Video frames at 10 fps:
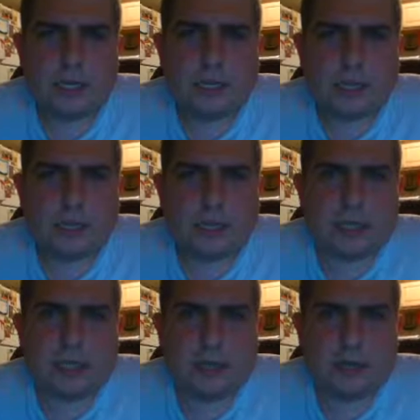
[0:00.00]
doesn't
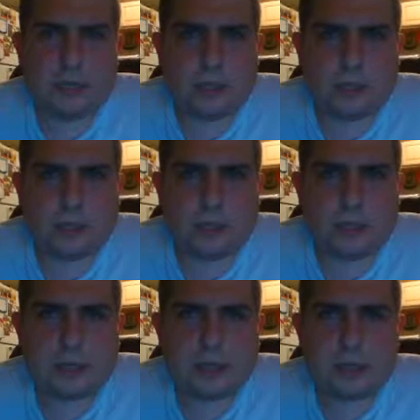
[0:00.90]
kill her
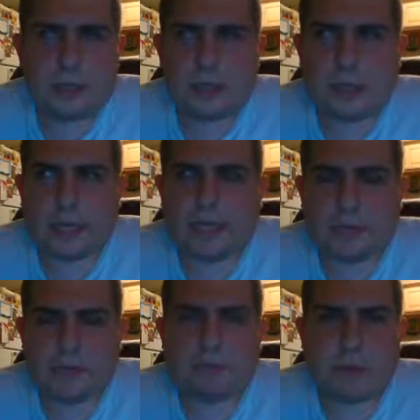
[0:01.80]
sister like she
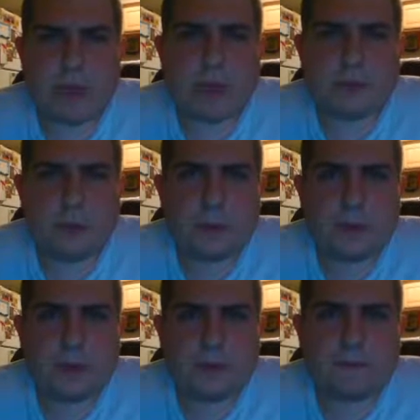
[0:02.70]
was bent on
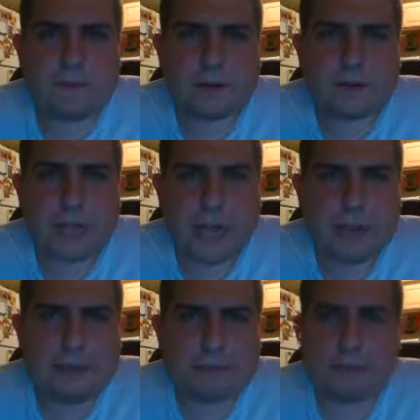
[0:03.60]
doing in the first
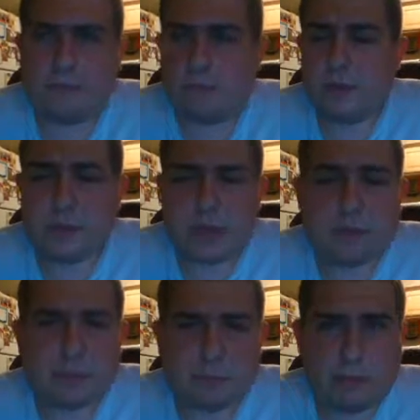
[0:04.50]
half. So that
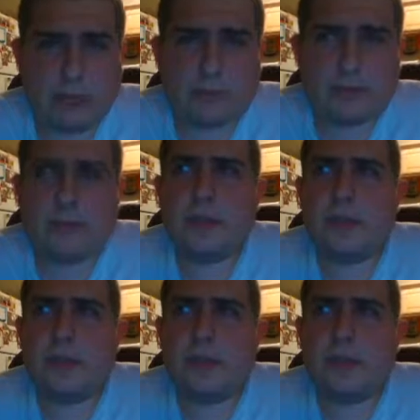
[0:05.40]
was a plus.